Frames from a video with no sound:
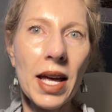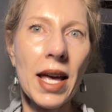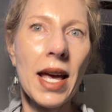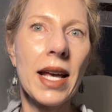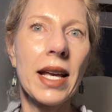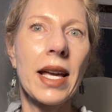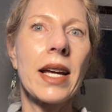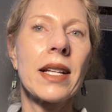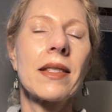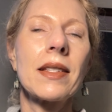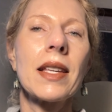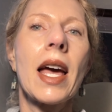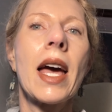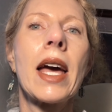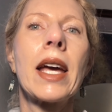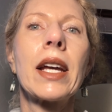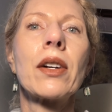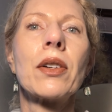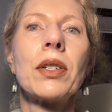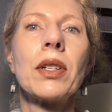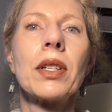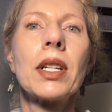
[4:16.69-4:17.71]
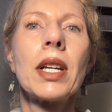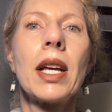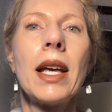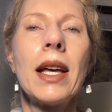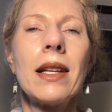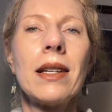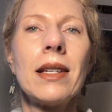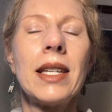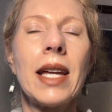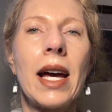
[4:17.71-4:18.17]
gets angled
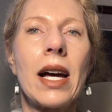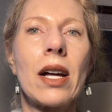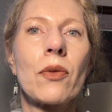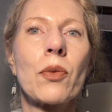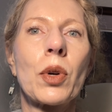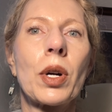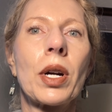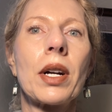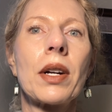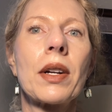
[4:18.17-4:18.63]
downward,